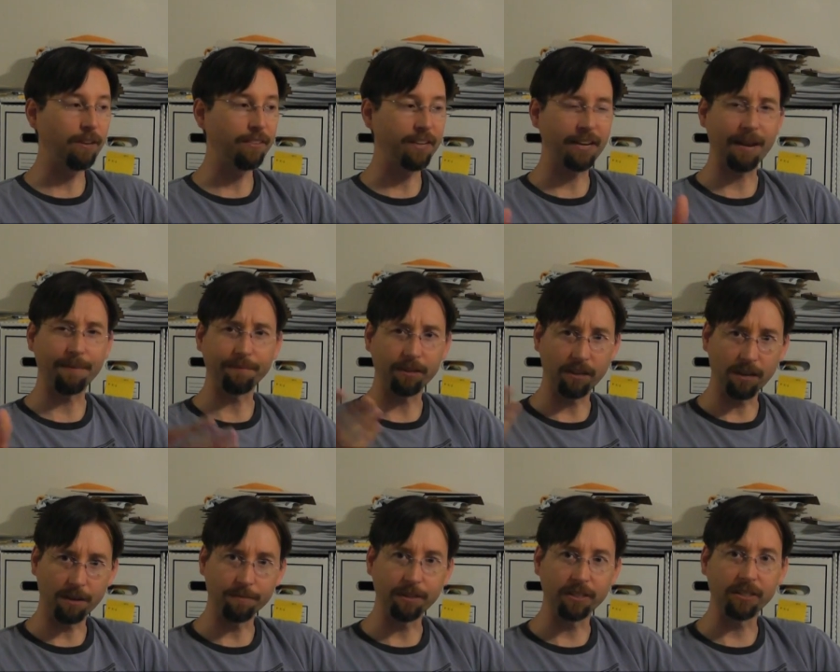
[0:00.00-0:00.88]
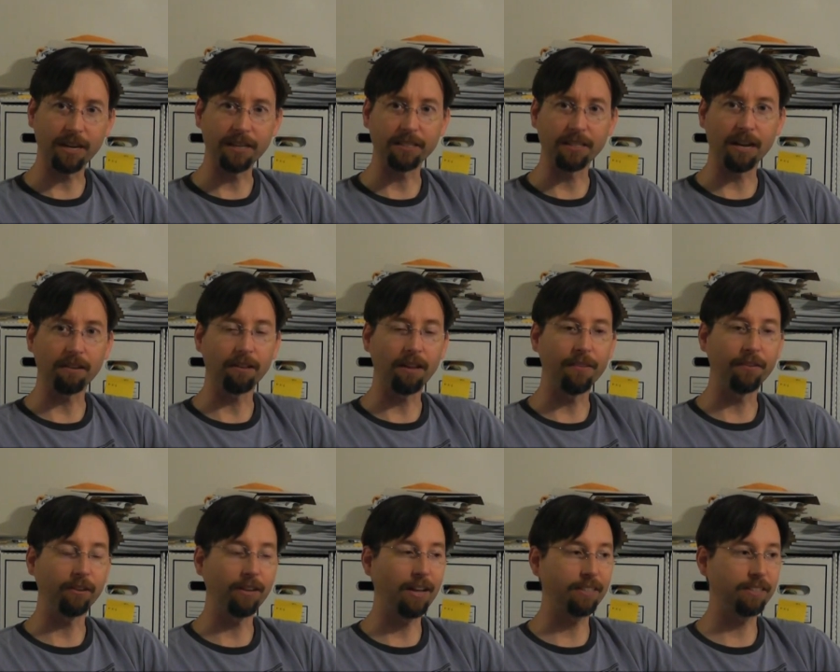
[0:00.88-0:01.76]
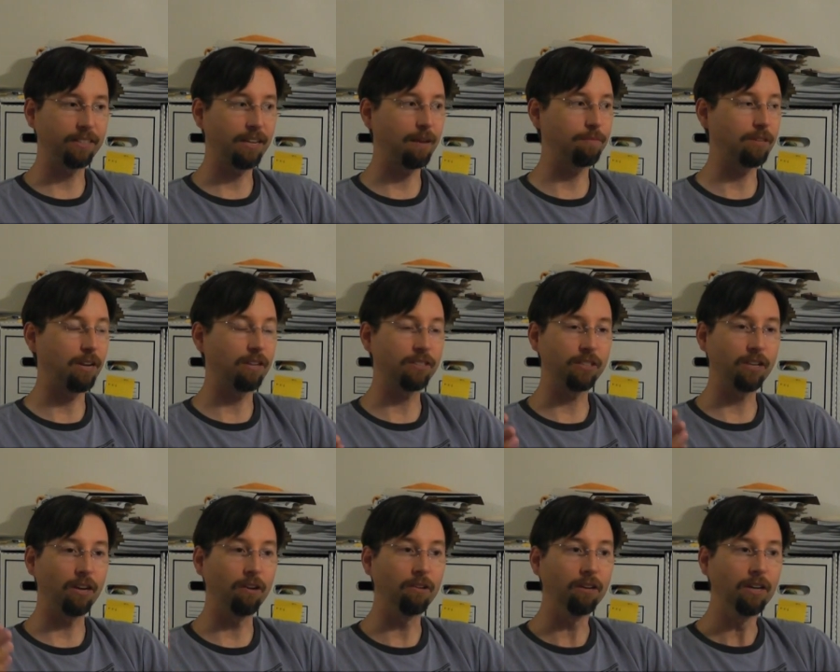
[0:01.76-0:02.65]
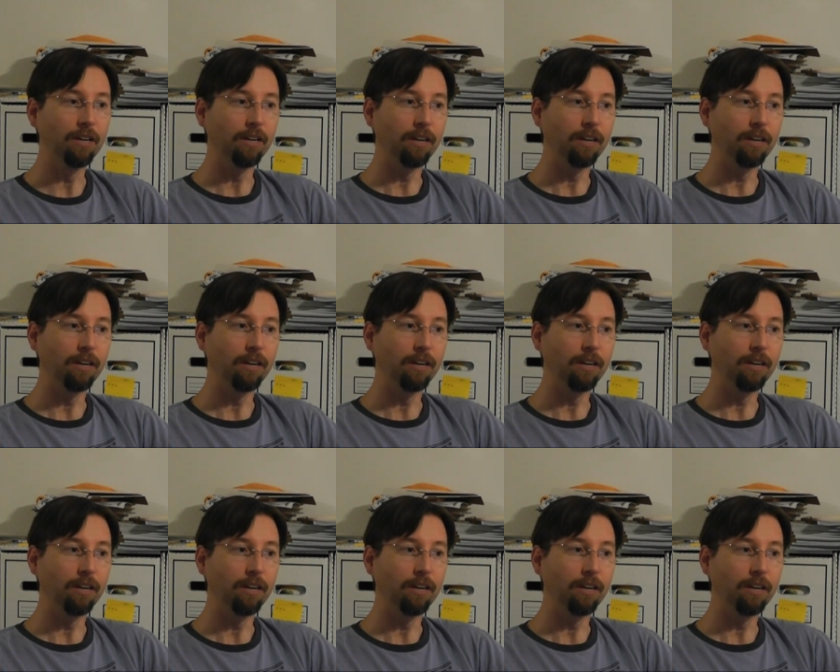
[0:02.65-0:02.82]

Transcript: I think Captain Cummings hangs out on there lots of times also.